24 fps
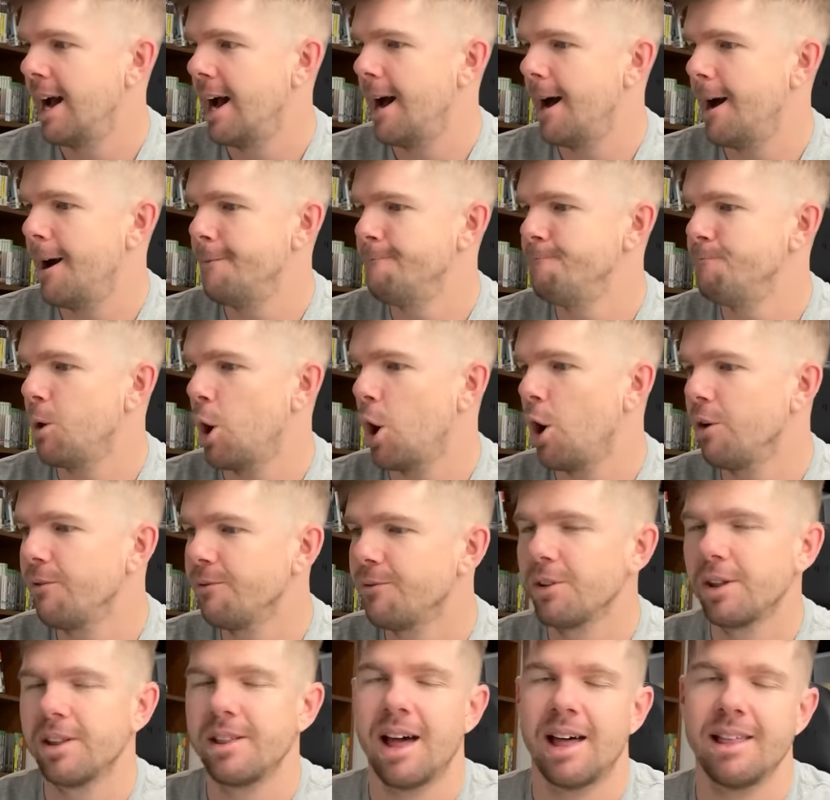Um,
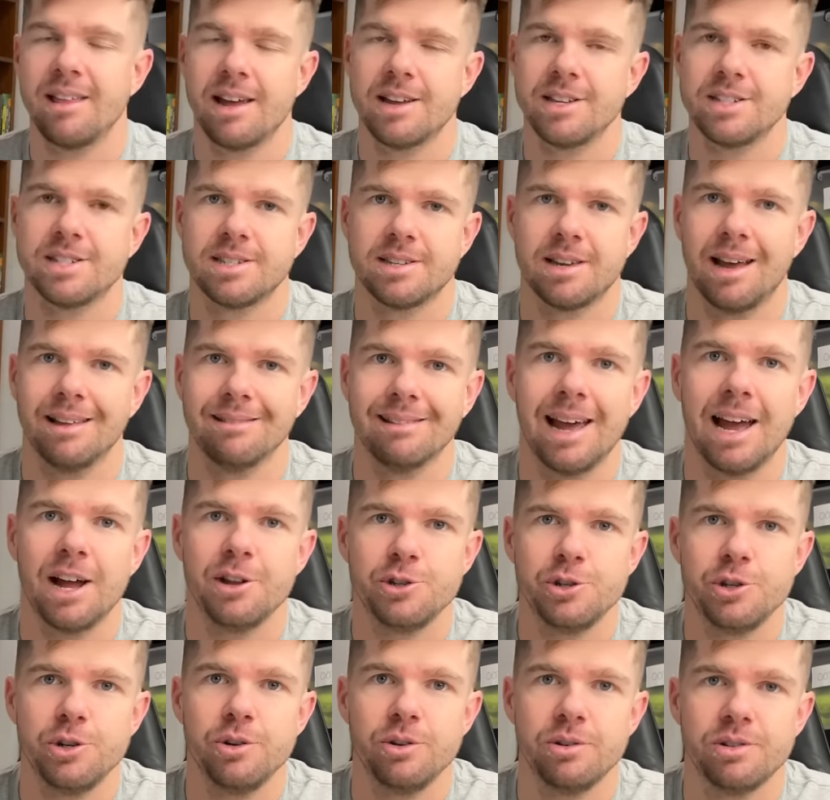hopefully that has
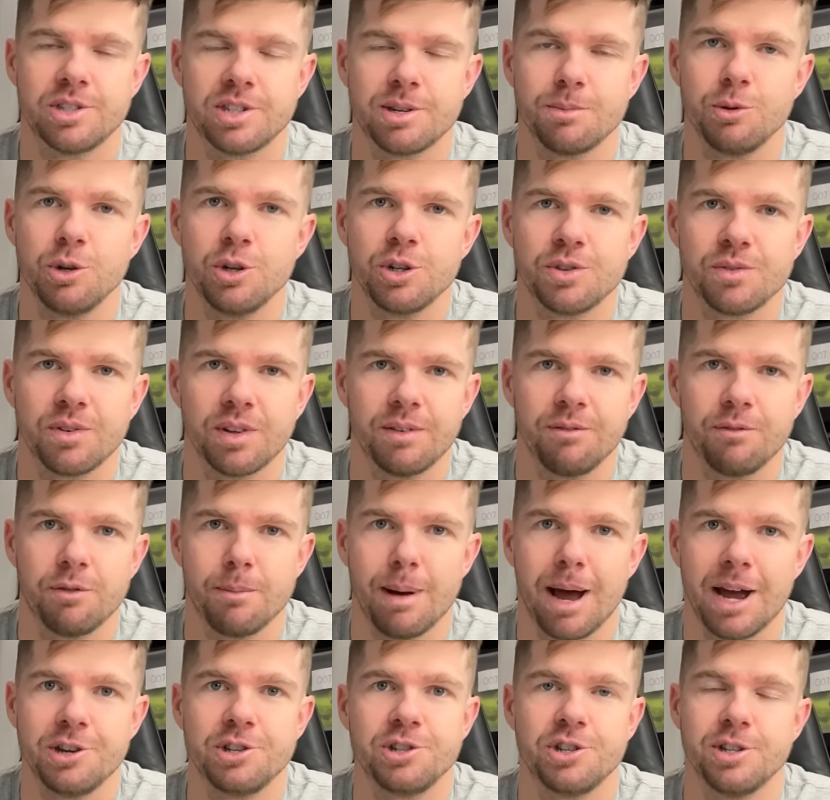allowed you some useful
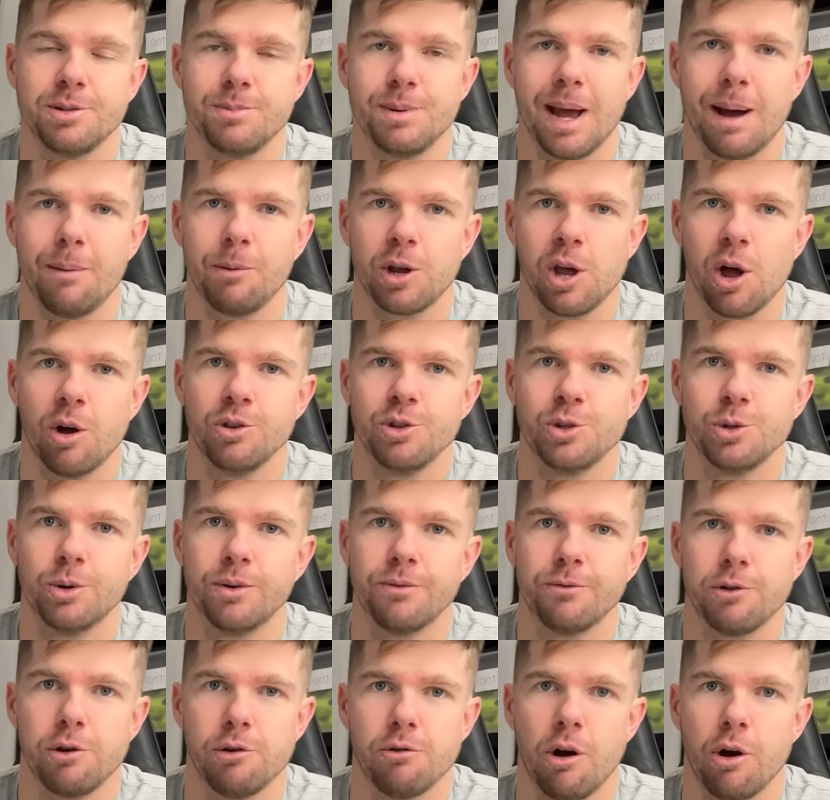information to be able to go and do
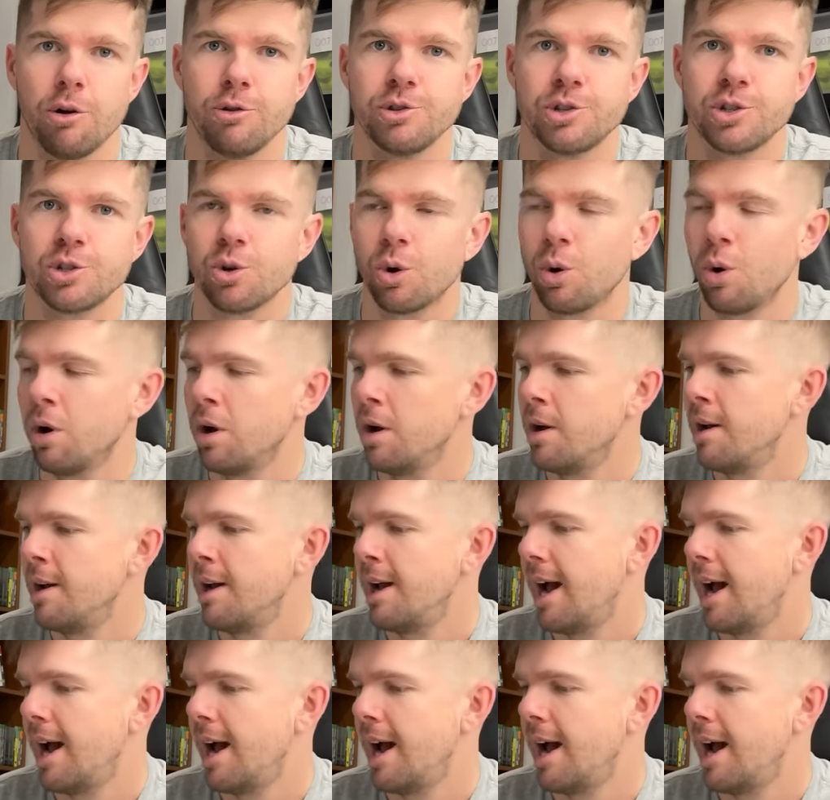it for your own store.